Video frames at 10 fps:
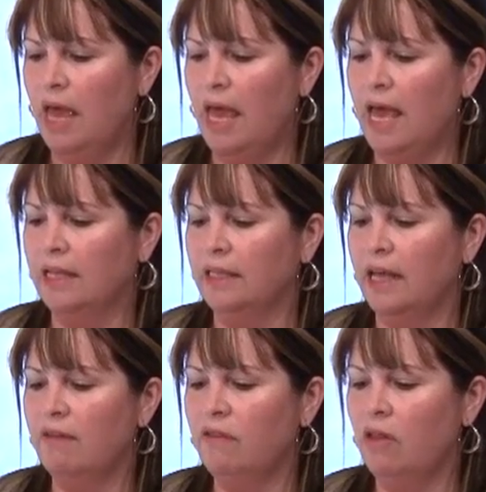and
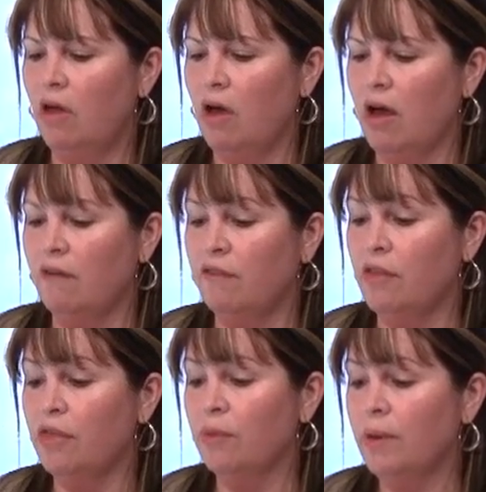level off
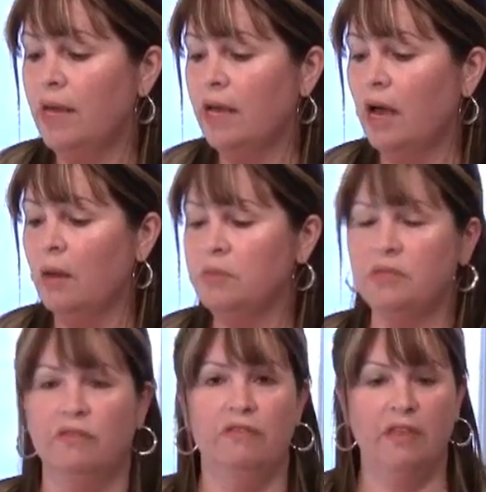three
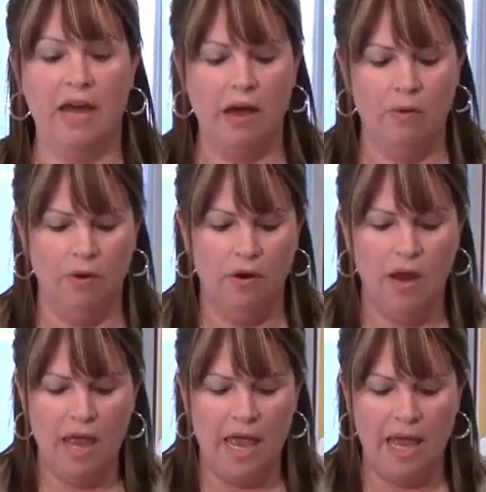cups of flour,
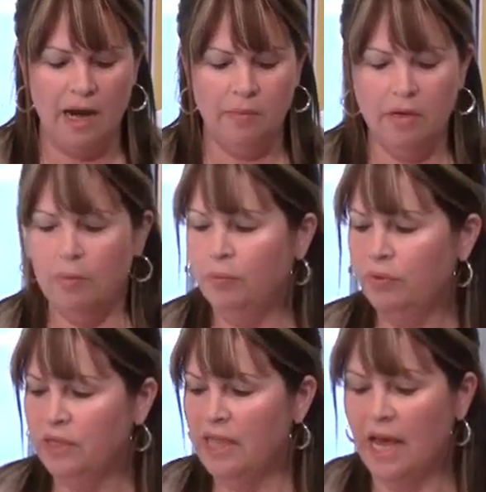and I'm going to
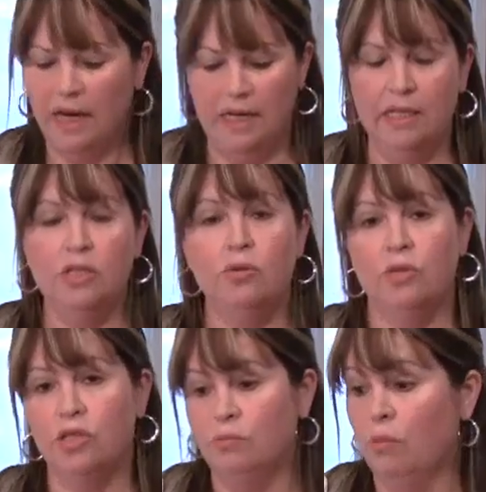put that into
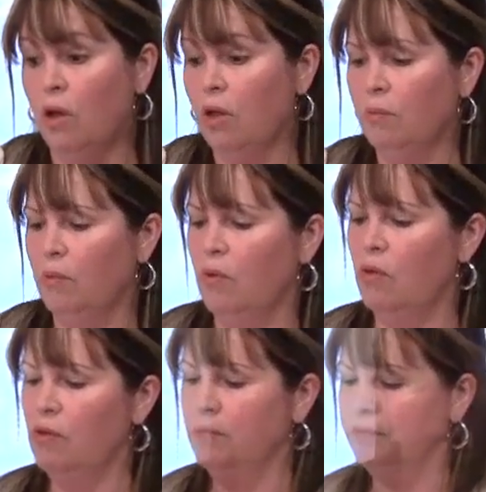a small
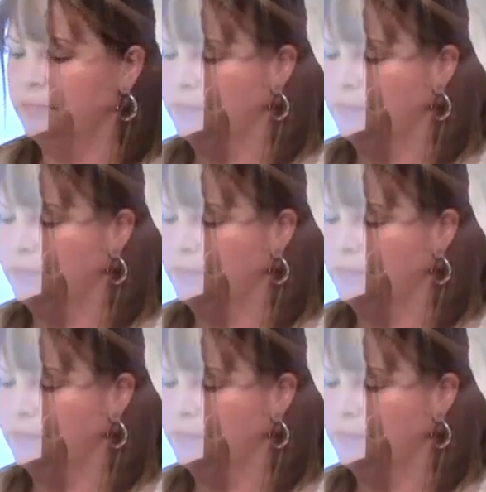bowl.